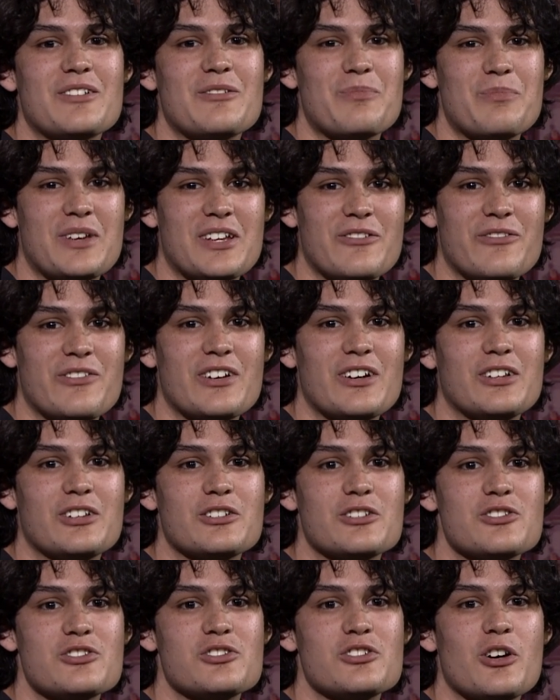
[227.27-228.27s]

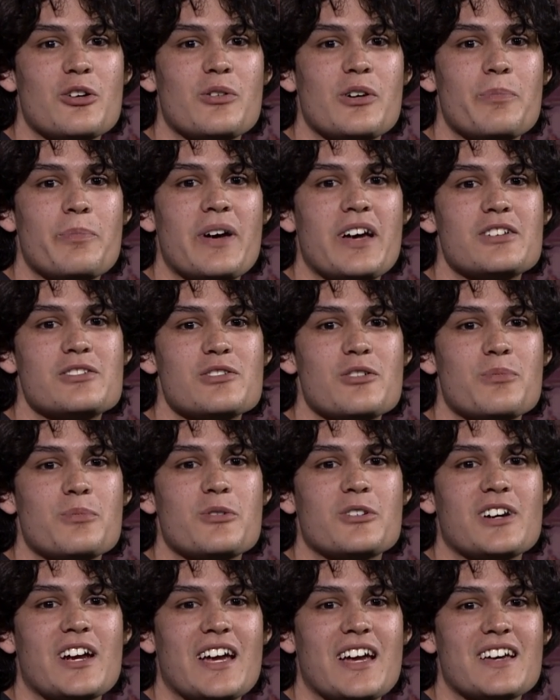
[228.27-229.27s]
midfielder Joao Pedro
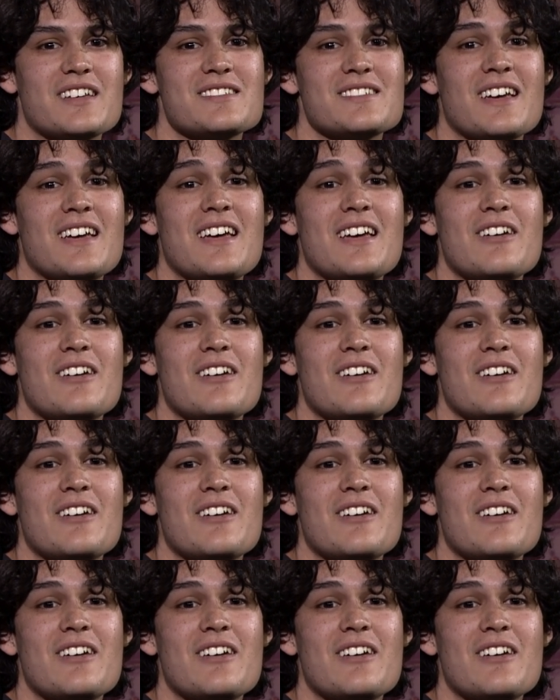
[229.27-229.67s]
Moraes,